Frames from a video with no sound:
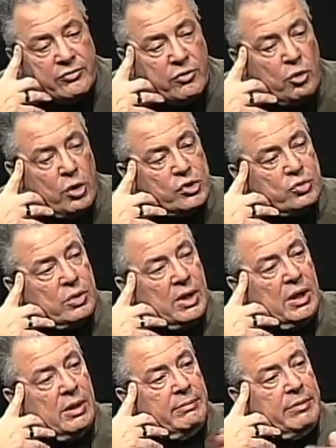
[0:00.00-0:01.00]
of course,
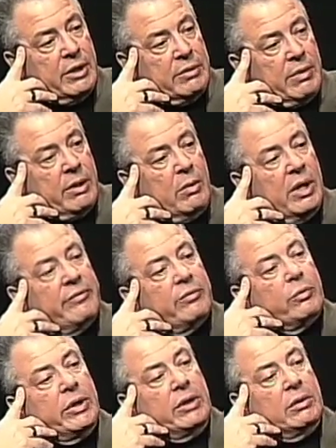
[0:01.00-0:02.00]
uh, married my wife,
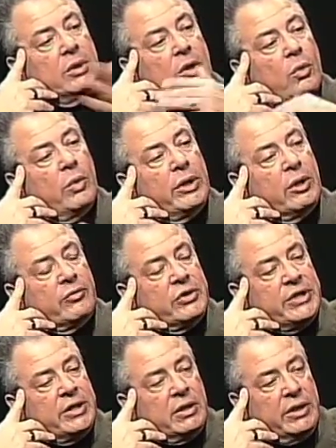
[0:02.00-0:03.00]
and we went over
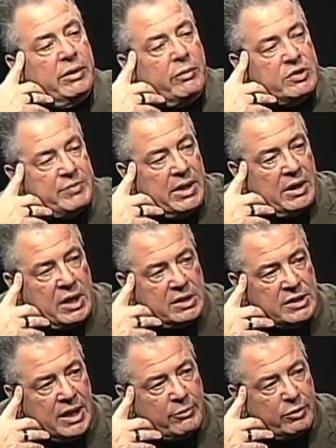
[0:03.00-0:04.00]
to Italy, and we spent a lot of
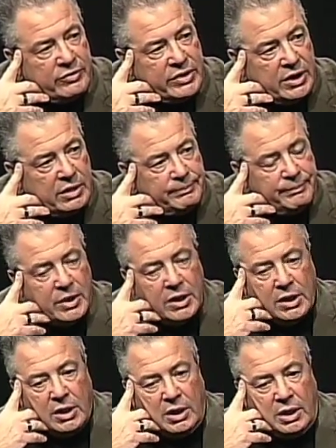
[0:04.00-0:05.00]
time over there.
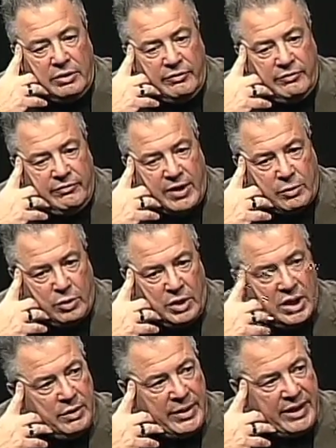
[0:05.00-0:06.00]
Mm. Uh, in fact, we're
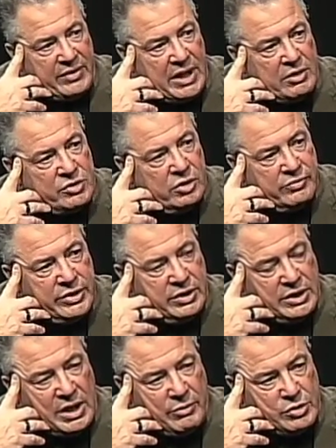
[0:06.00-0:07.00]
lucky we have a house over
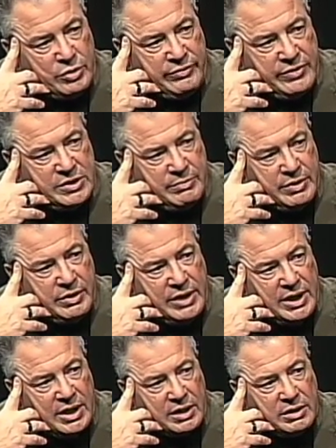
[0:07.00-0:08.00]
there now, which we visit
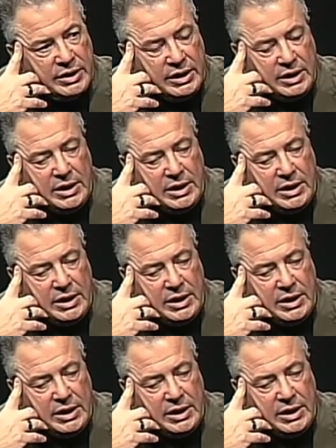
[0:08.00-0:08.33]
periodically.